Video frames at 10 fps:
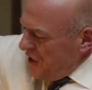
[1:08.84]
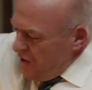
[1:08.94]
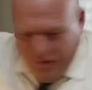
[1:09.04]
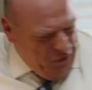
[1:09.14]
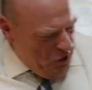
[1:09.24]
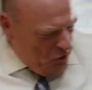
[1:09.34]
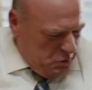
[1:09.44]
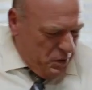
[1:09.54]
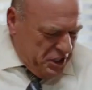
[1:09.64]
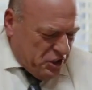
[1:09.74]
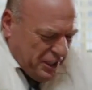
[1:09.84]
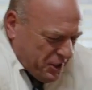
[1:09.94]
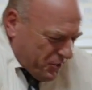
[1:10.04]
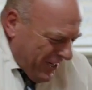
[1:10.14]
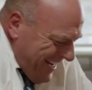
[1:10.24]
with
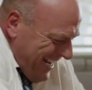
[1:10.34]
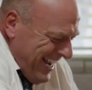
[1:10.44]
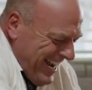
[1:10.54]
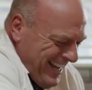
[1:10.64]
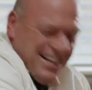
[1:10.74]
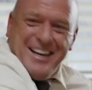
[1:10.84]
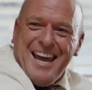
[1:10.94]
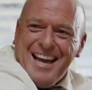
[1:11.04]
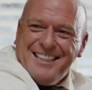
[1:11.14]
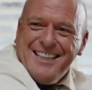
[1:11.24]
silly string. See